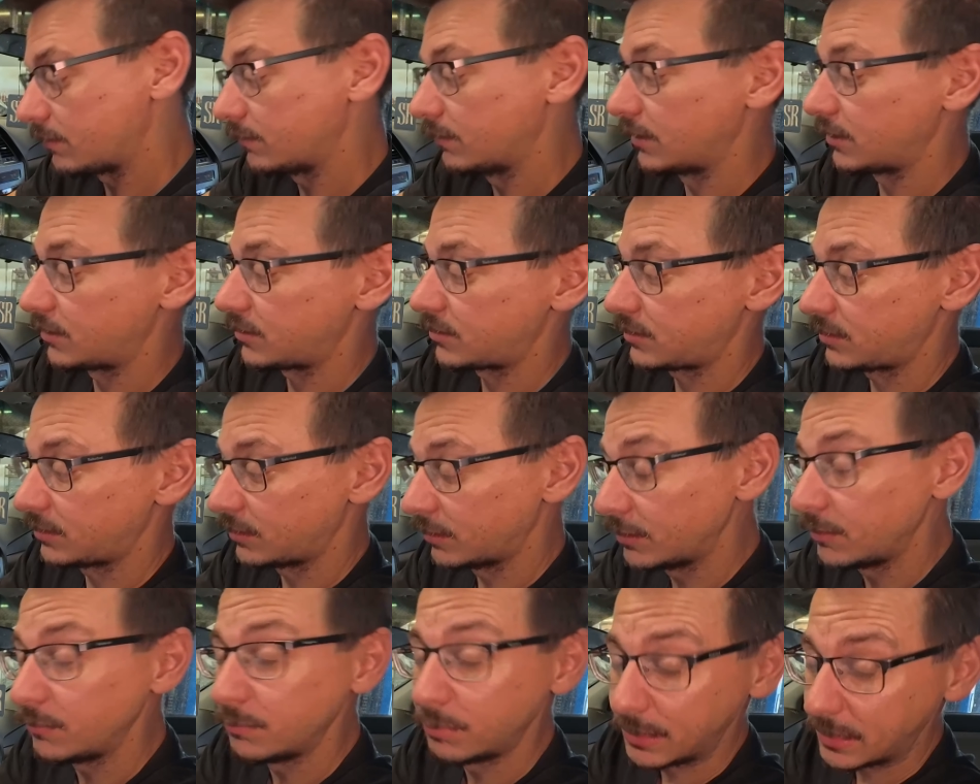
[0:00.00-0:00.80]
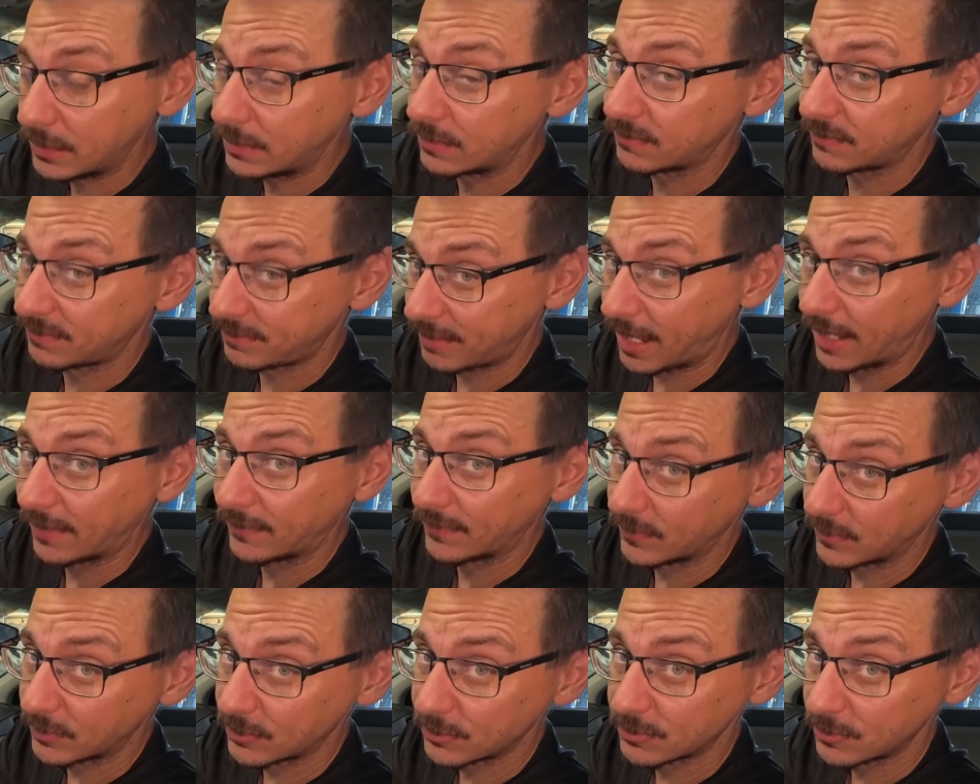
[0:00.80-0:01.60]
which could be the
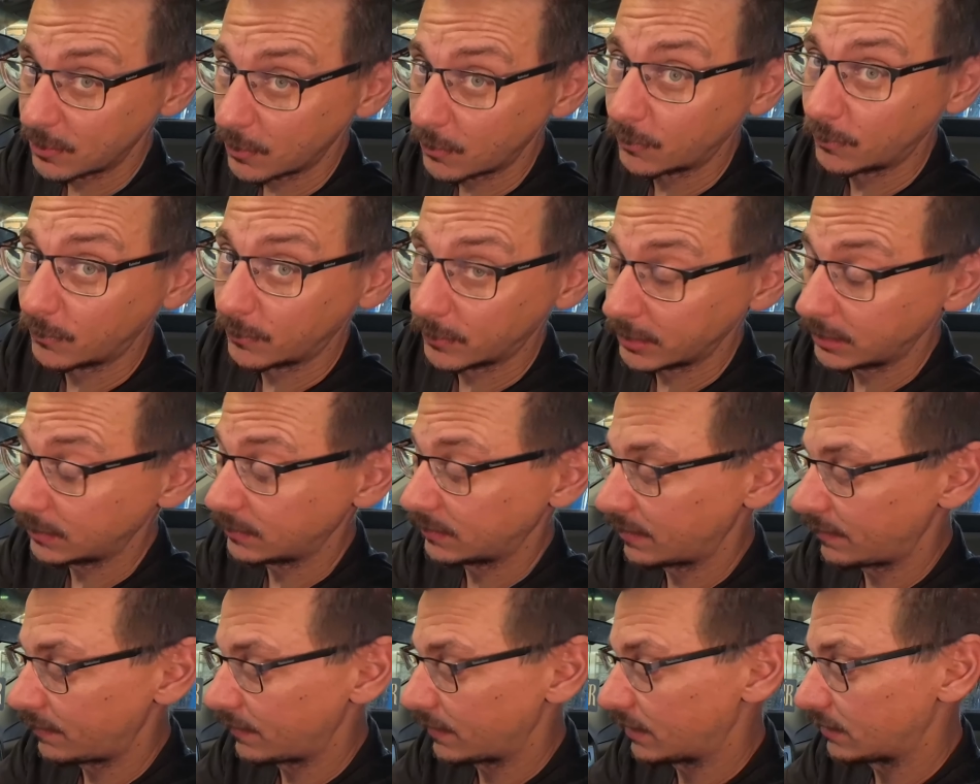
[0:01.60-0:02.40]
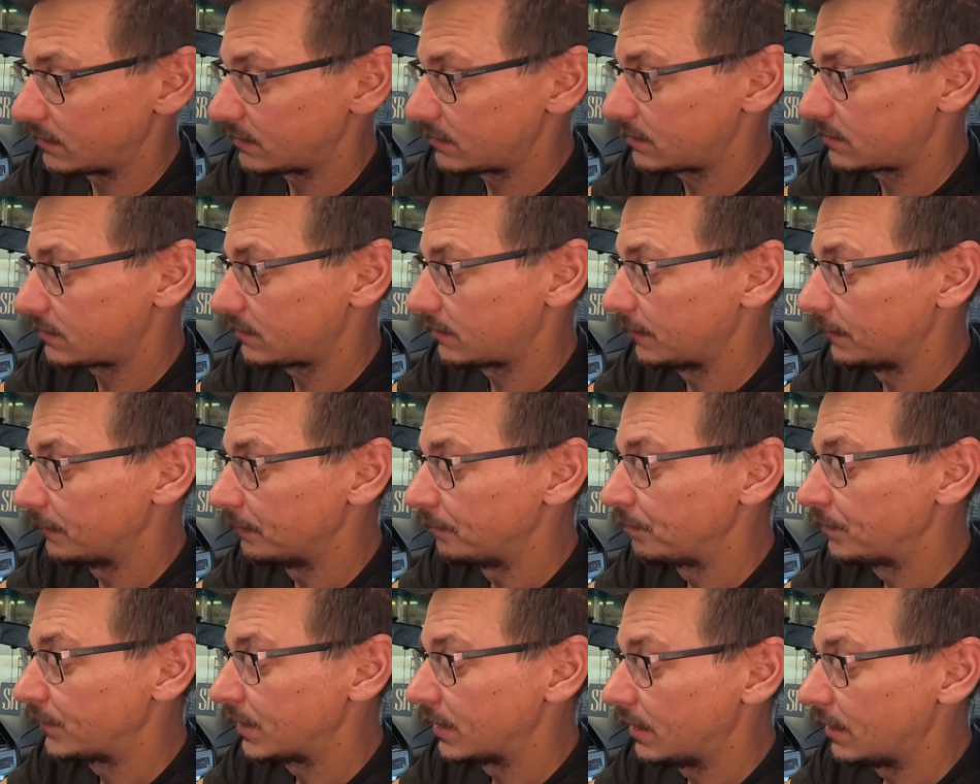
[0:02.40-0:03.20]
fact that there's no oil in this.
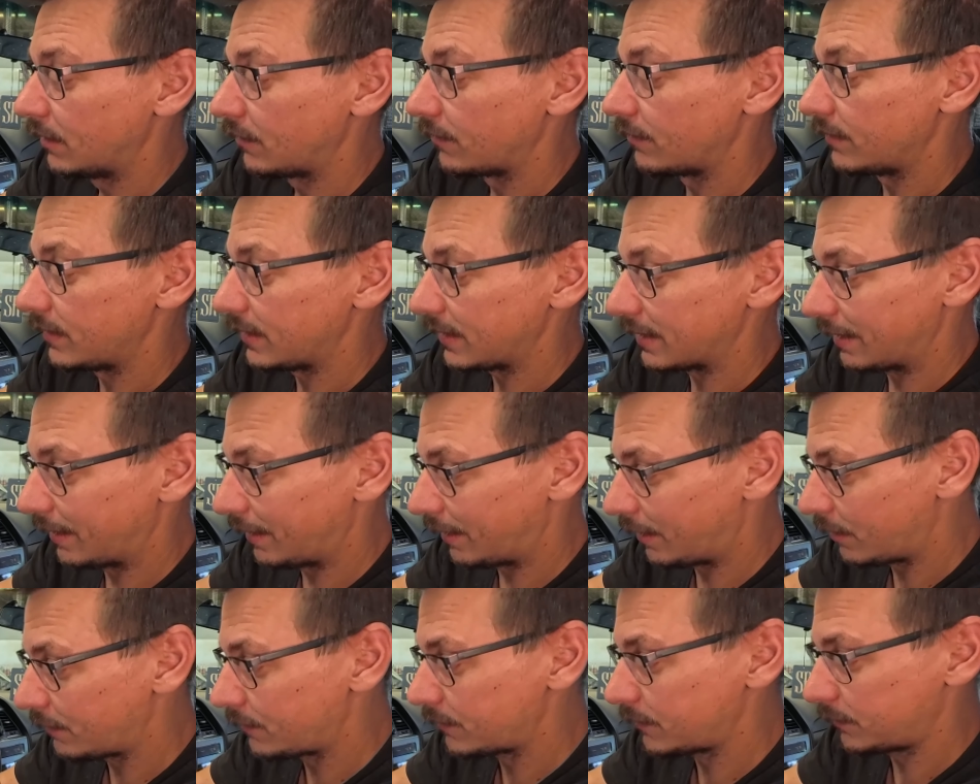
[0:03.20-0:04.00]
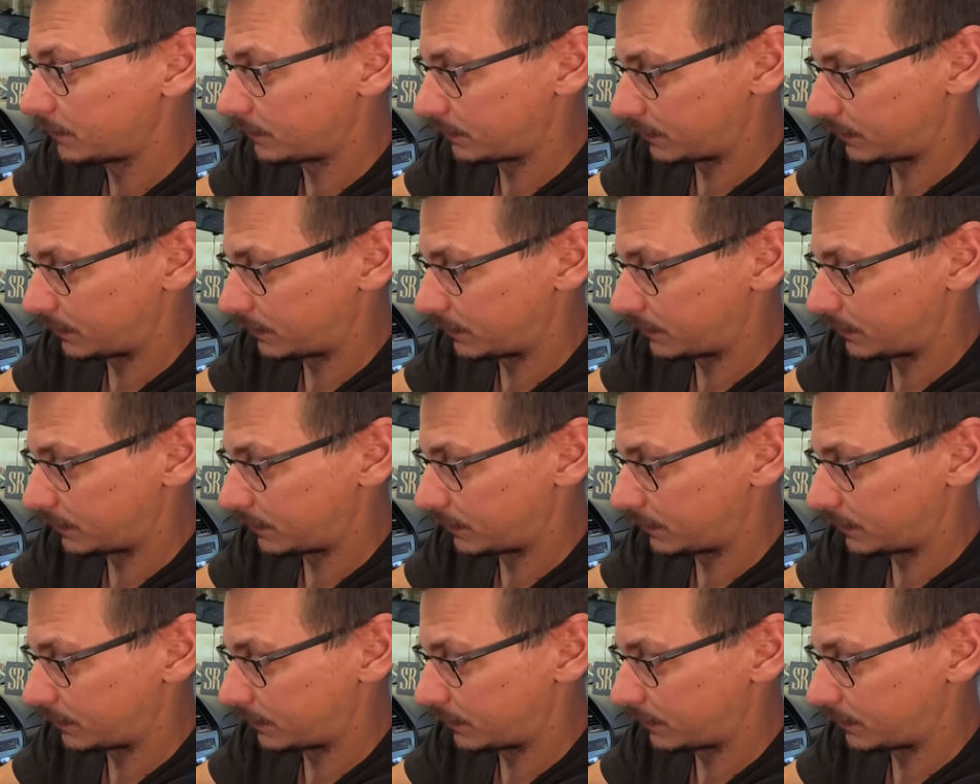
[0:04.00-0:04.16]
The other